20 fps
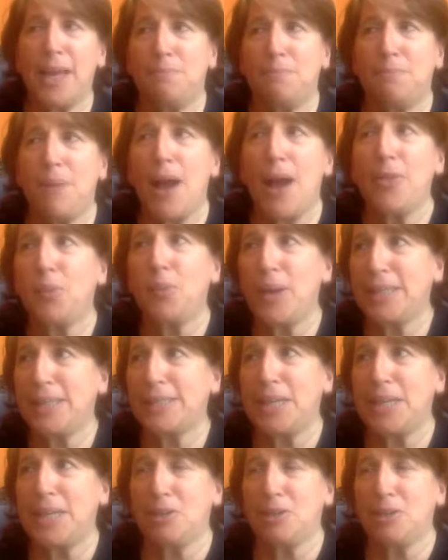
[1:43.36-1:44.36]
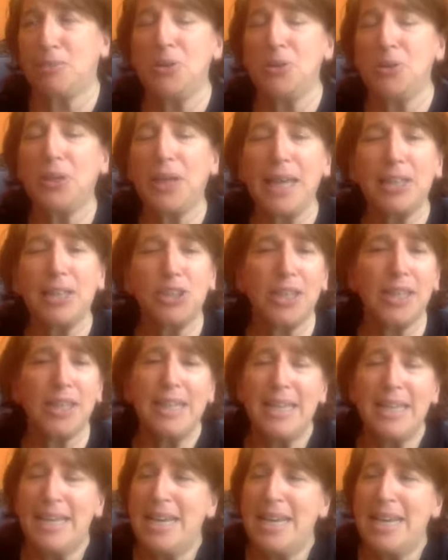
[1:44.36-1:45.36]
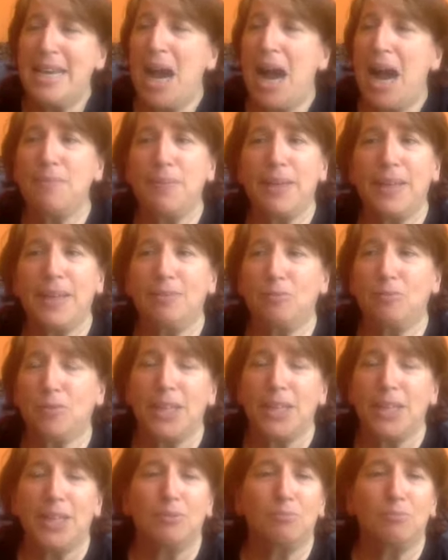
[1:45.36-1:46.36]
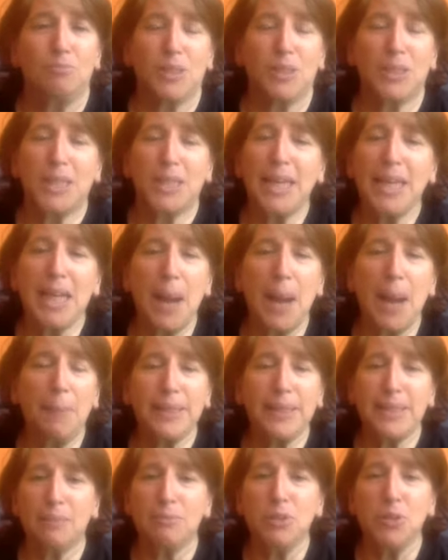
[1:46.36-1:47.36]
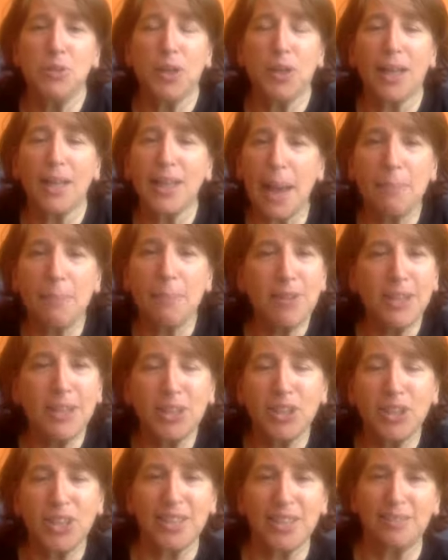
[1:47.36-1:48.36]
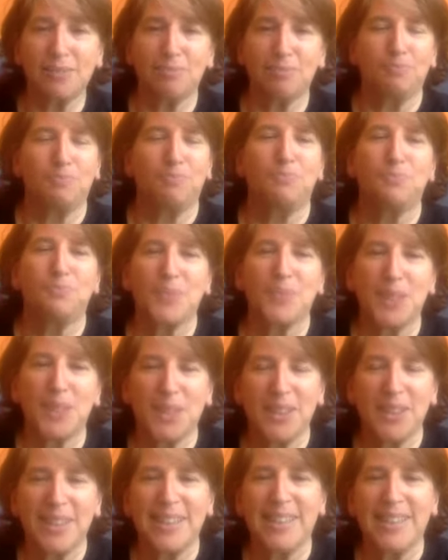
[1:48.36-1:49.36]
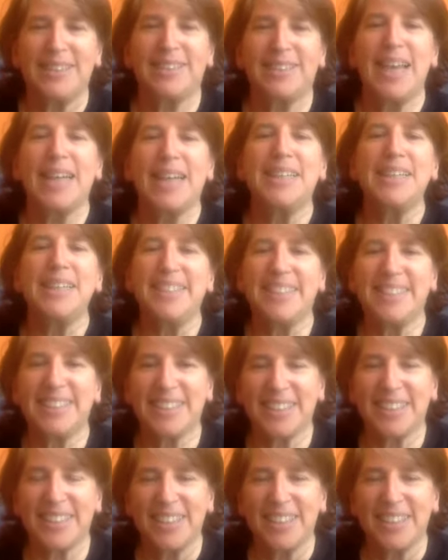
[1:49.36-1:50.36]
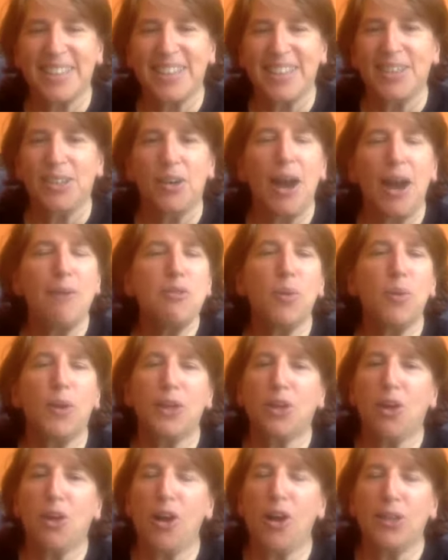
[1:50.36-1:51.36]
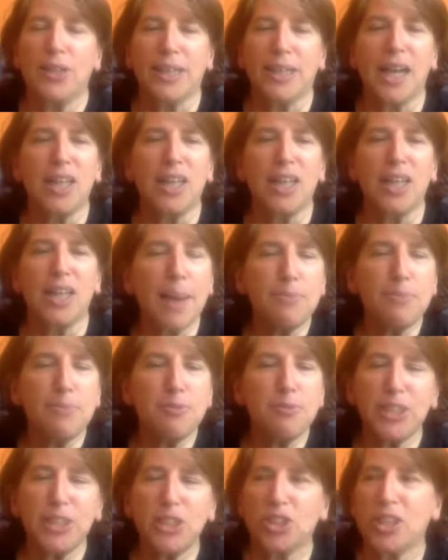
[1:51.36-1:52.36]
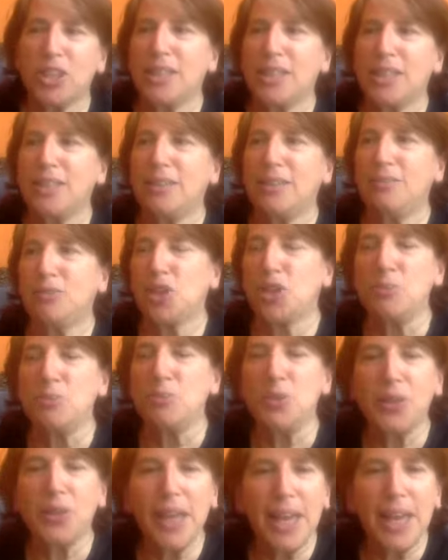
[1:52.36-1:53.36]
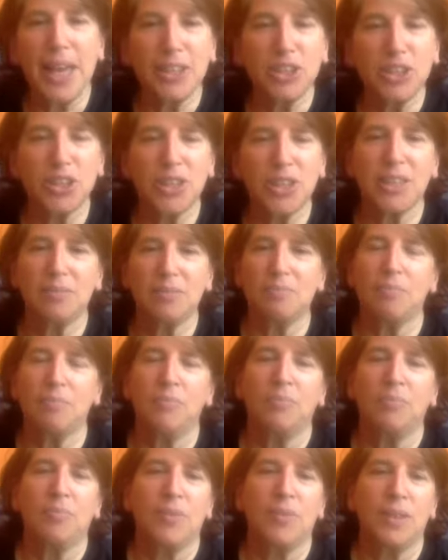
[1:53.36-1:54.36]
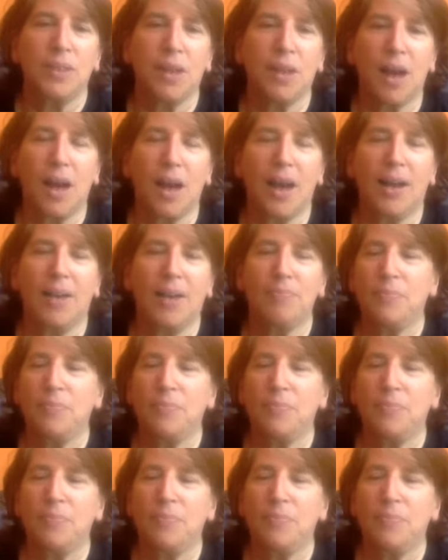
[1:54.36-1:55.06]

by the way, saying communication, I've been studying up on some new collaboration techniques. How we want to call it collaboration, communication, uh,